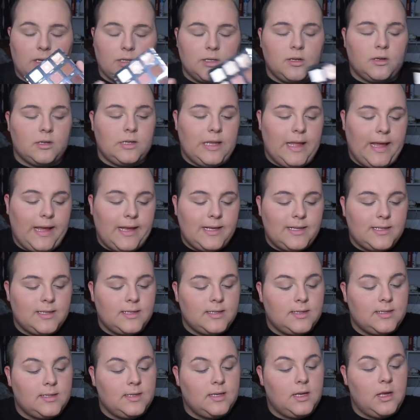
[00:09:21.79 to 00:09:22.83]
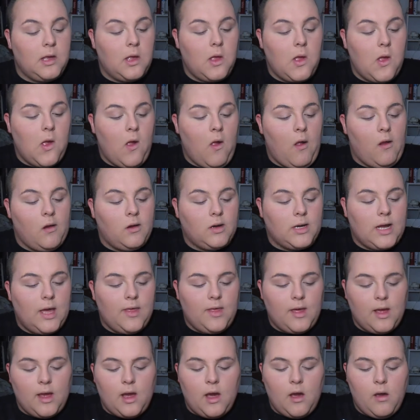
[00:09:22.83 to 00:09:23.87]
It's called Lace, I
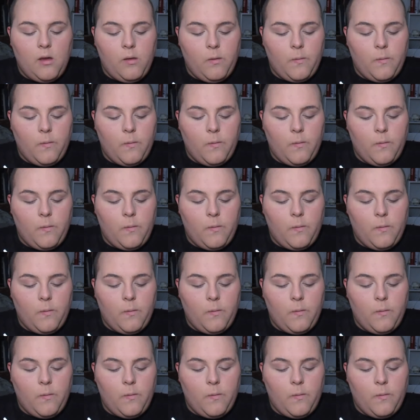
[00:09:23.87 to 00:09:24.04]
think.